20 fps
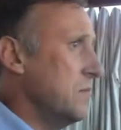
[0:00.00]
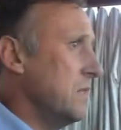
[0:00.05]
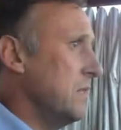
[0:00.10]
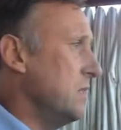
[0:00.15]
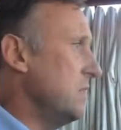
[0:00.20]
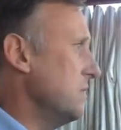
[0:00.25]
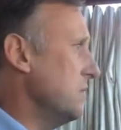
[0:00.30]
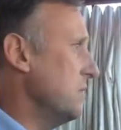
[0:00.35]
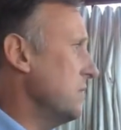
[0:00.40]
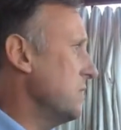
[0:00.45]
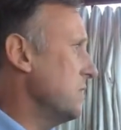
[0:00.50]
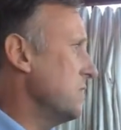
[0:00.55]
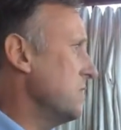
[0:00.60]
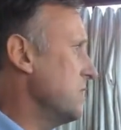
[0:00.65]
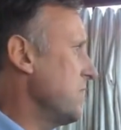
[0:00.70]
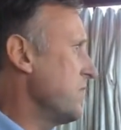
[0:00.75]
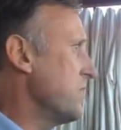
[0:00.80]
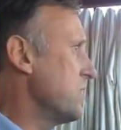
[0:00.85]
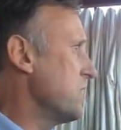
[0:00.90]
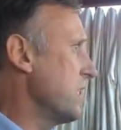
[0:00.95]
He was
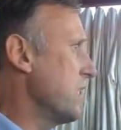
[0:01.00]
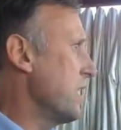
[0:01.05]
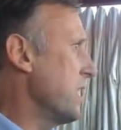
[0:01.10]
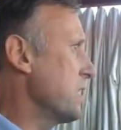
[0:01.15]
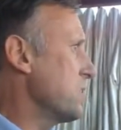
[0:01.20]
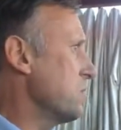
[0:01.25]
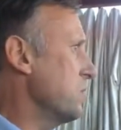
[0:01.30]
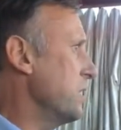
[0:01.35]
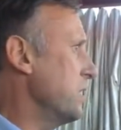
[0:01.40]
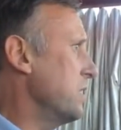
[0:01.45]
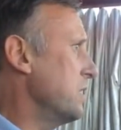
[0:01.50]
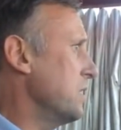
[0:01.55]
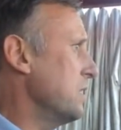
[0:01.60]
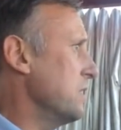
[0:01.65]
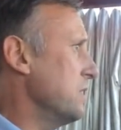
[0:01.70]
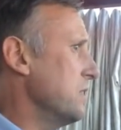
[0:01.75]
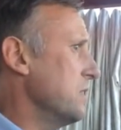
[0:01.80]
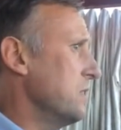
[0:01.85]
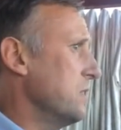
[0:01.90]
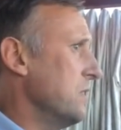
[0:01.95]
17 last week,
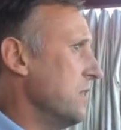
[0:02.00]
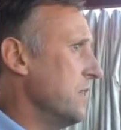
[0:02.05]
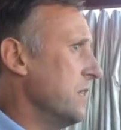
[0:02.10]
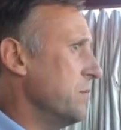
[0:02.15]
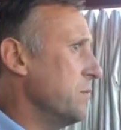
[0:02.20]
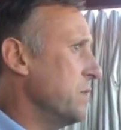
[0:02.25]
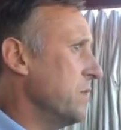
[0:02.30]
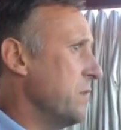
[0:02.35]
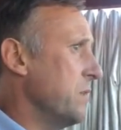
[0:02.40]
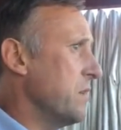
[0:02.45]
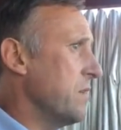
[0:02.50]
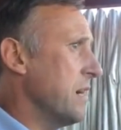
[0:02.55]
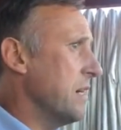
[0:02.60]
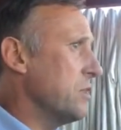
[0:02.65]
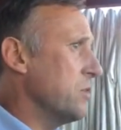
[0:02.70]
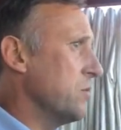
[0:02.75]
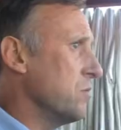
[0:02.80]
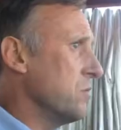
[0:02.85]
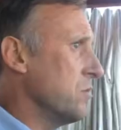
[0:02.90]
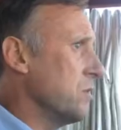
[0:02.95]
and it was either
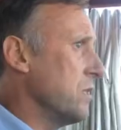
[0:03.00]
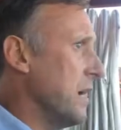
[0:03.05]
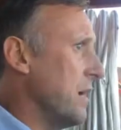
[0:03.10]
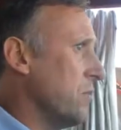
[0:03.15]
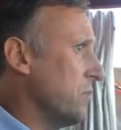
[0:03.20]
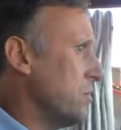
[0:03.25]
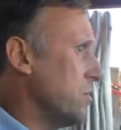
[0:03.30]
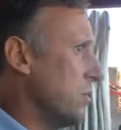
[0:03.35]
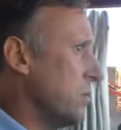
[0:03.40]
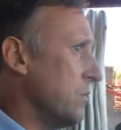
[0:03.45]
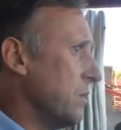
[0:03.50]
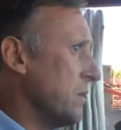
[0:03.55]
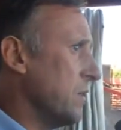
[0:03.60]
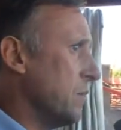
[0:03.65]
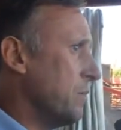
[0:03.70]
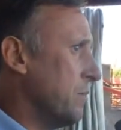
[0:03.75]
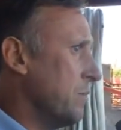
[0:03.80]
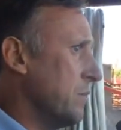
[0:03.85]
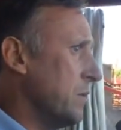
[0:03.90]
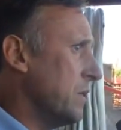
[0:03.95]
Asher or Tails to come
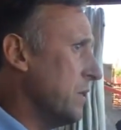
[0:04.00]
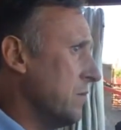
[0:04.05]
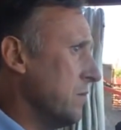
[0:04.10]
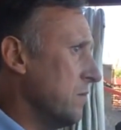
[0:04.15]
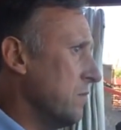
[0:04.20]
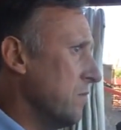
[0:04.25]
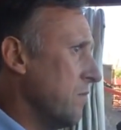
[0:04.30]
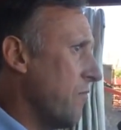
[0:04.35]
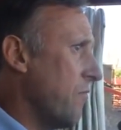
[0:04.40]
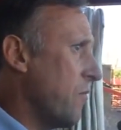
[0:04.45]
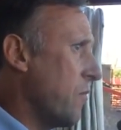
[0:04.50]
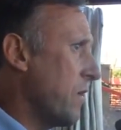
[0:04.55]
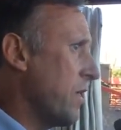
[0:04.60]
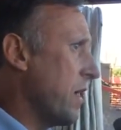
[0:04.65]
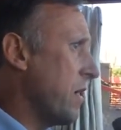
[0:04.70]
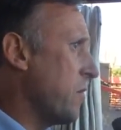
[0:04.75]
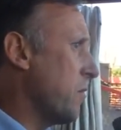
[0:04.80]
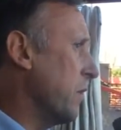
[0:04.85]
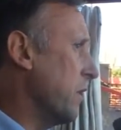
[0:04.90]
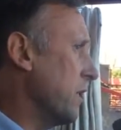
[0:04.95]
on with
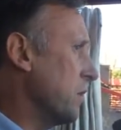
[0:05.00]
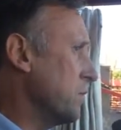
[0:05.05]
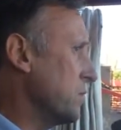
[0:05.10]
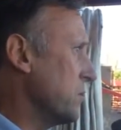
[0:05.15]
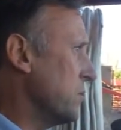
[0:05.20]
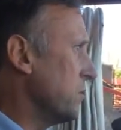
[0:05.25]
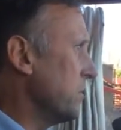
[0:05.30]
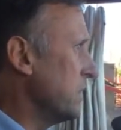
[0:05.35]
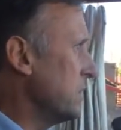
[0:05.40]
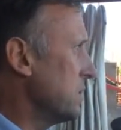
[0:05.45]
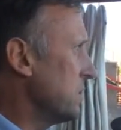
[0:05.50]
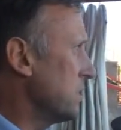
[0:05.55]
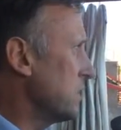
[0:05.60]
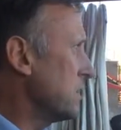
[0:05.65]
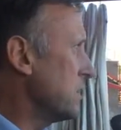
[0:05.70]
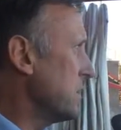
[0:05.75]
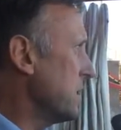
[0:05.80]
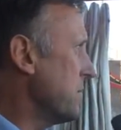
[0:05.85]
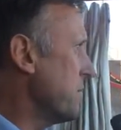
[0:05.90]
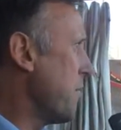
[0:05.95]
Harry Williams coming into the
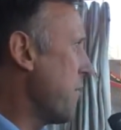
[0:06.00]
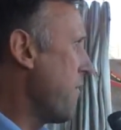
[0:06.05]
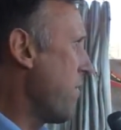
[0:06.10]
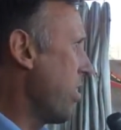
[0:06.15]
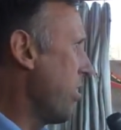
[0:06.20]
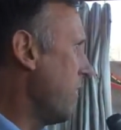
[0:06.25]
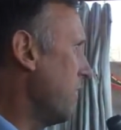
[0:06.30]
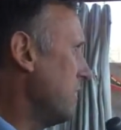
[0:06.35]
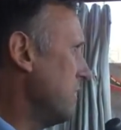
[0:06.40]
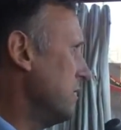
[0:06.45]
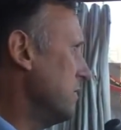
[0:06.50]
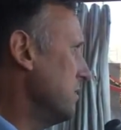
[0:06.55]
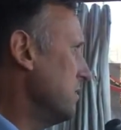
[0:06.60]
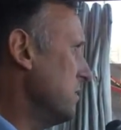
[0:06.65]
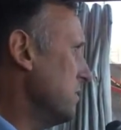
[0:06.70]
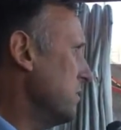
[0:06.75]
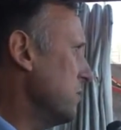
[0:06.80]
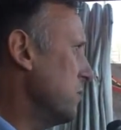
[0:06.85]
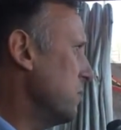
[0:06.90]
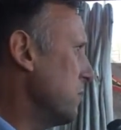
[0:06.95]
team.
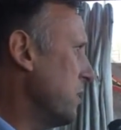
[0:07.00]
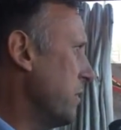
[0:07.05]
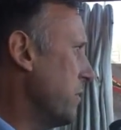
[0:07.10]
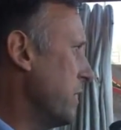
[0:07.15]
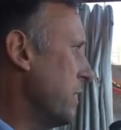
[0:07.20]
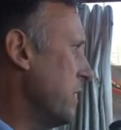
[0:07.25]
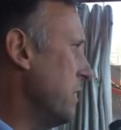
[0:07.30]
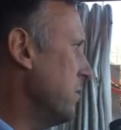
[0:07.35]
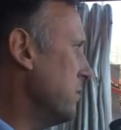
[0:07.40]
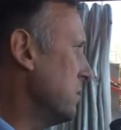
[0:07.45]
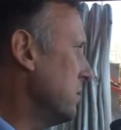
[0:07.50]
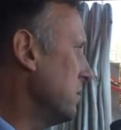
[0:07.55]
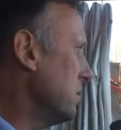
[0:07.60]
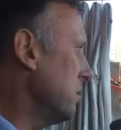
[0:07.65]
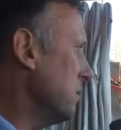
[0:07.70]
It's just where we are.